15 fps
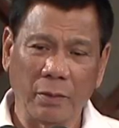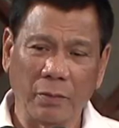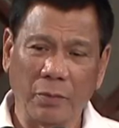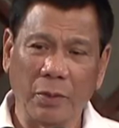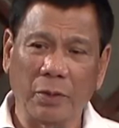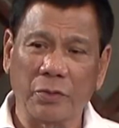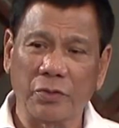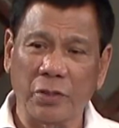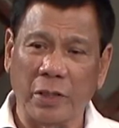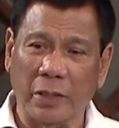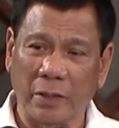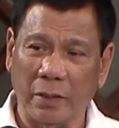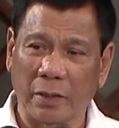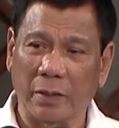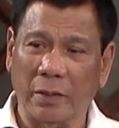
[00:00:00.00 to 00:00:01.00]
Without
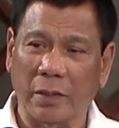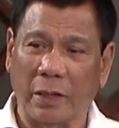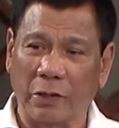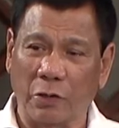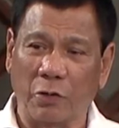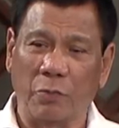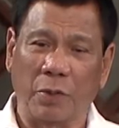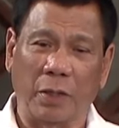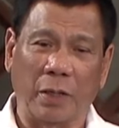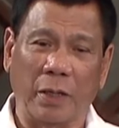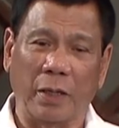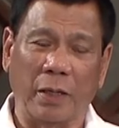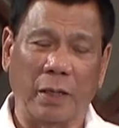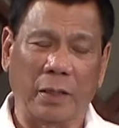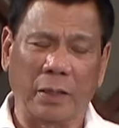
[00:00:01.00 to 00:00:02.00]
saying that kayom na
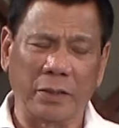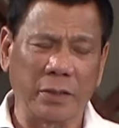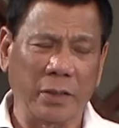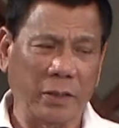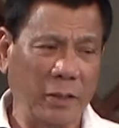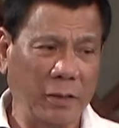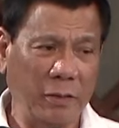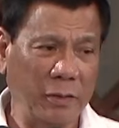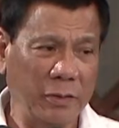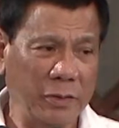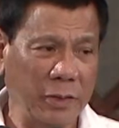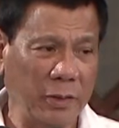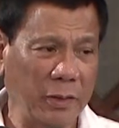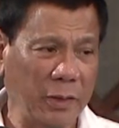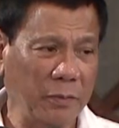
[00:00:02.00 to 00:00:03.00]
ilangan sa akin,
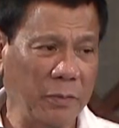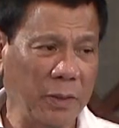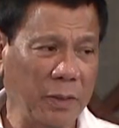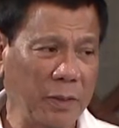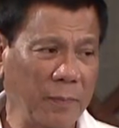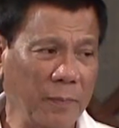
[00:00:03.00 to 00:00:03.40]
it's not that, but